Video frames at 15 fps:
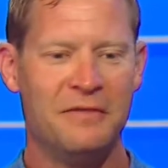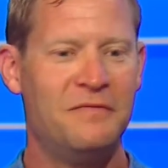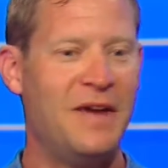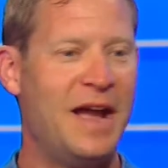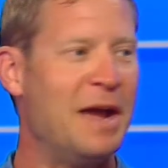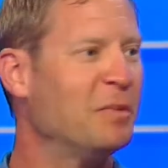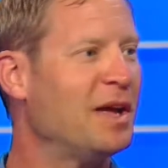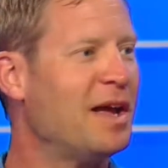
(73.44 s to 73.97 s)

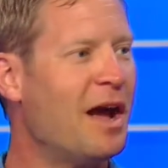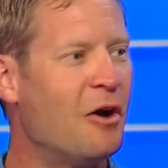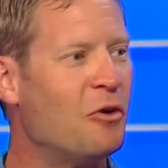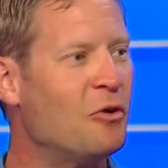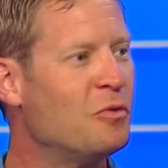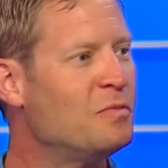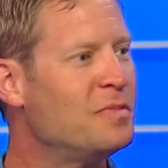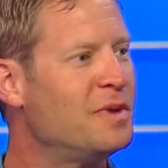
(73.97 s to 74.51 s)
Family
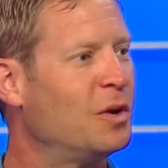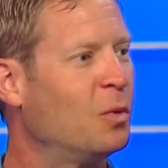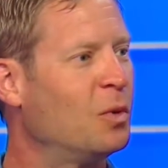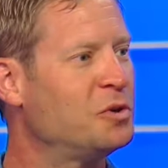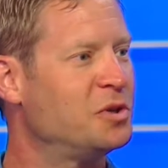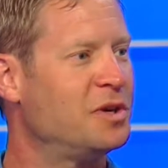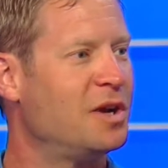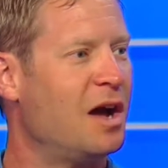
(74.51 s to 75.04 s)
home in
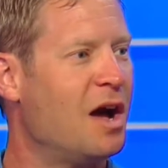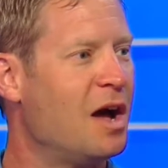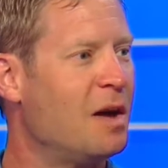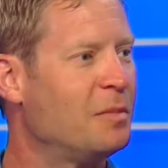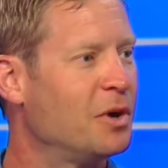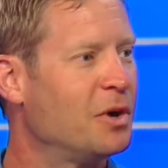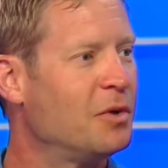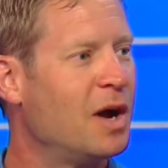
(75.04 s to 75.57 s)
Orchard
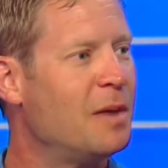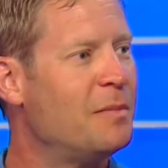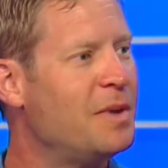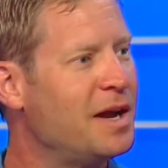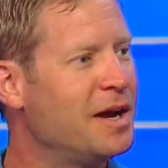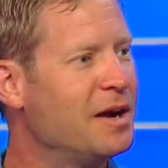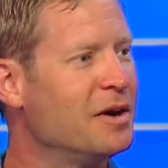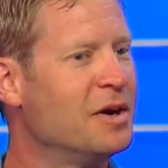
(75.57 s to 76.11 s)
Knob, grew up
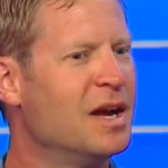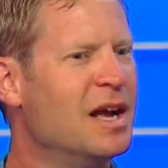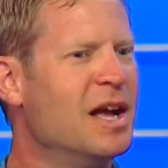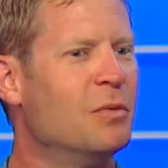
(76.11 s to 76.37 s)
here,